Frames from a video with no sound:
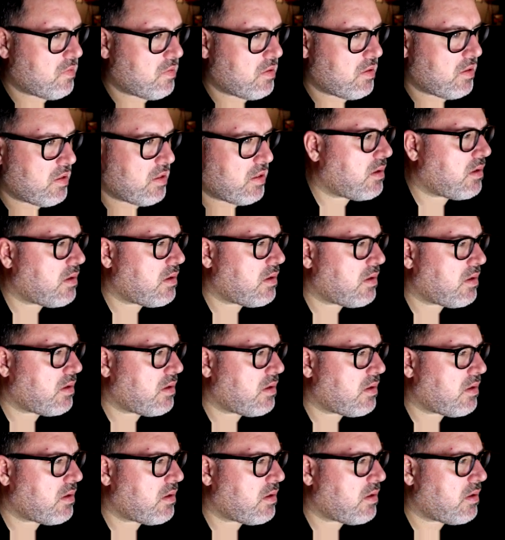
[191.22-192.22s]

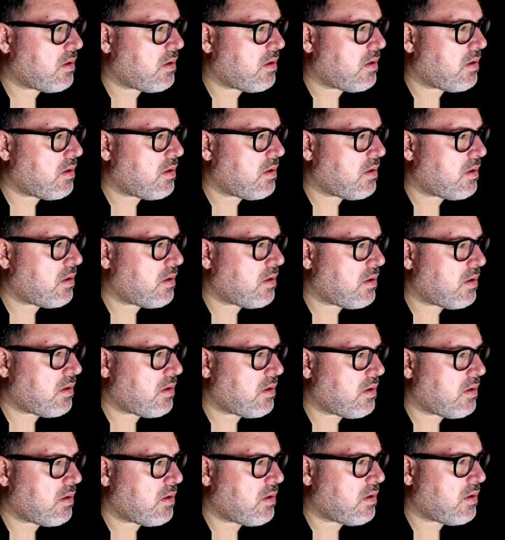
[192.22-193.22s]

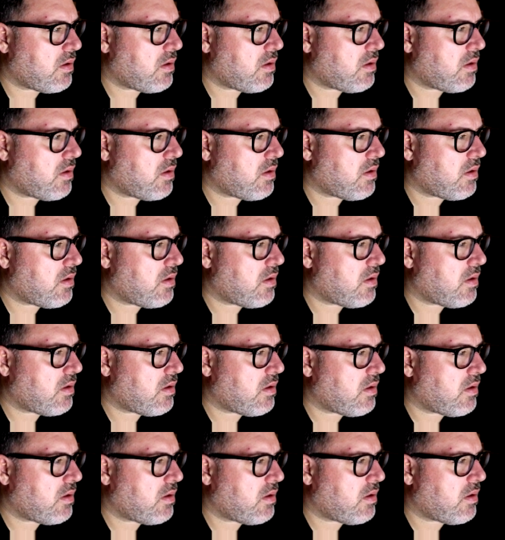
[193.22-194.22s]

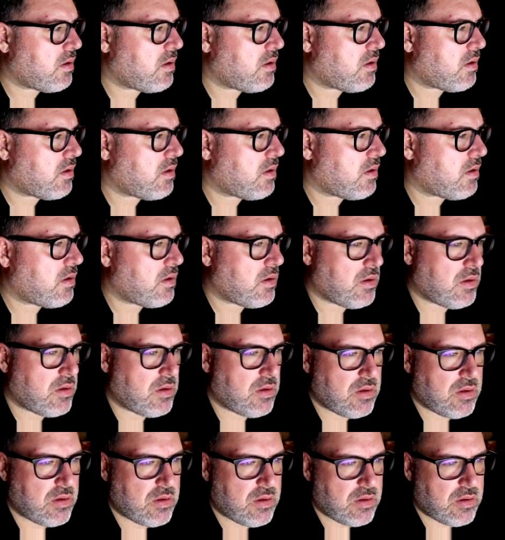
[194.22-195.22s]

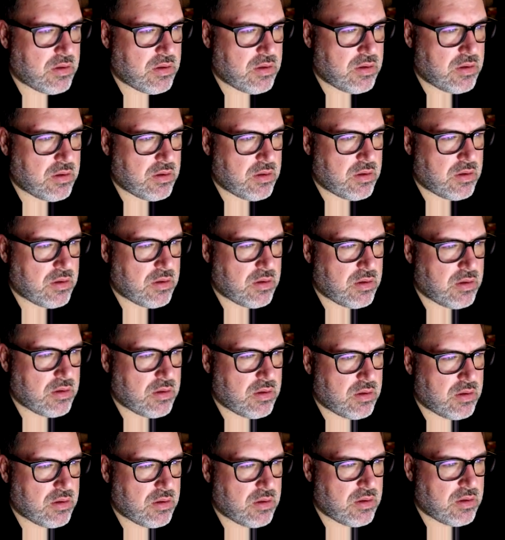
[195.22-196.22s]

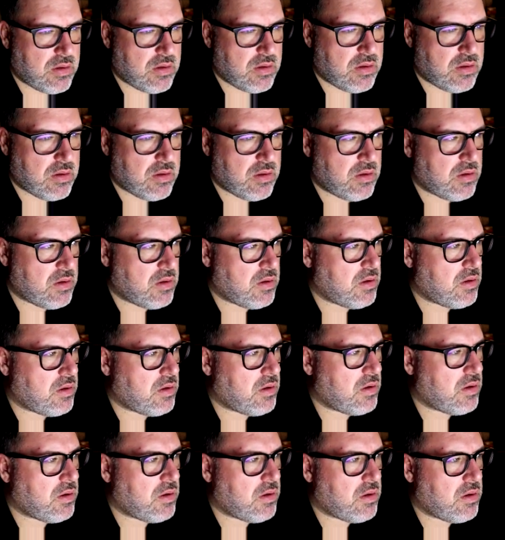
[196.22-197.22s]

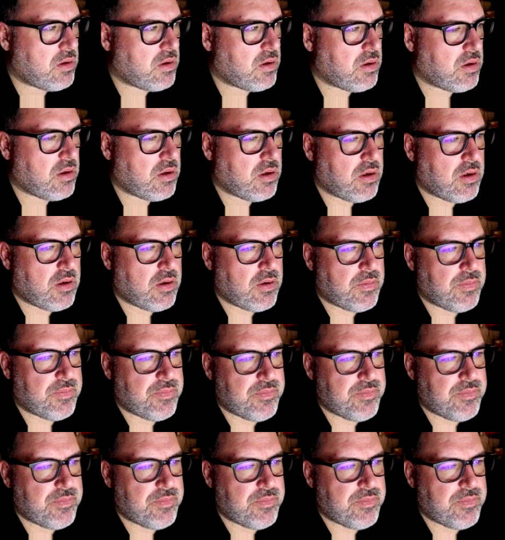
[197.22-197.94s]
Nothing is said.